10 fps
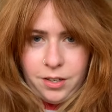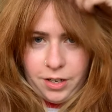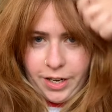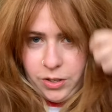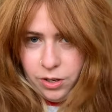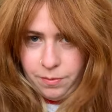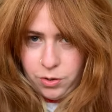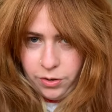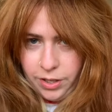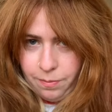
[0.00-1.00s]
All right, so I'm
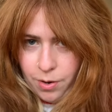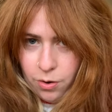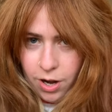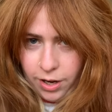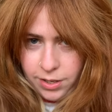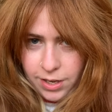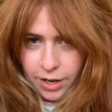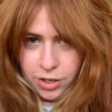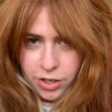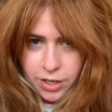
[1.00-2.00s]
doing the mohawk
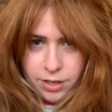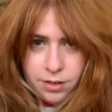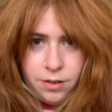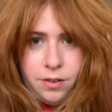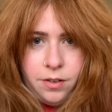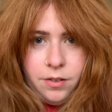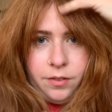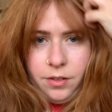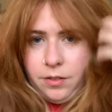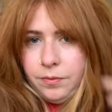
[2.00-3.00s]
section.
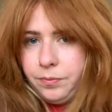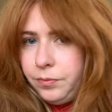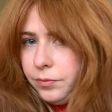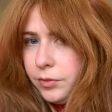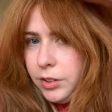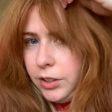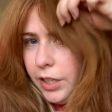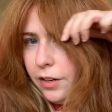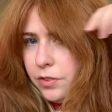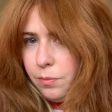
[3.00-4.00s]
See,
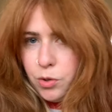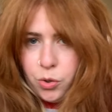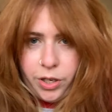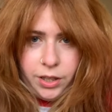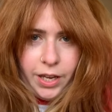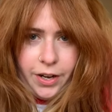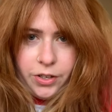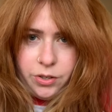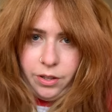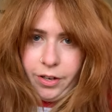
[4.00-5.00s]
I have some short
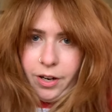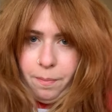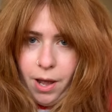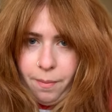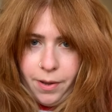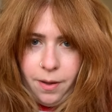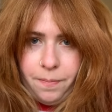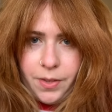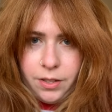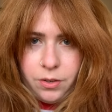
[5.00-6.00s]
layers, so they're gonna pop
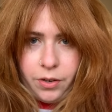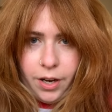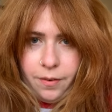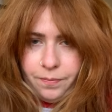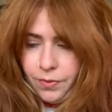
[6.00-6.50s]
up. That's okay.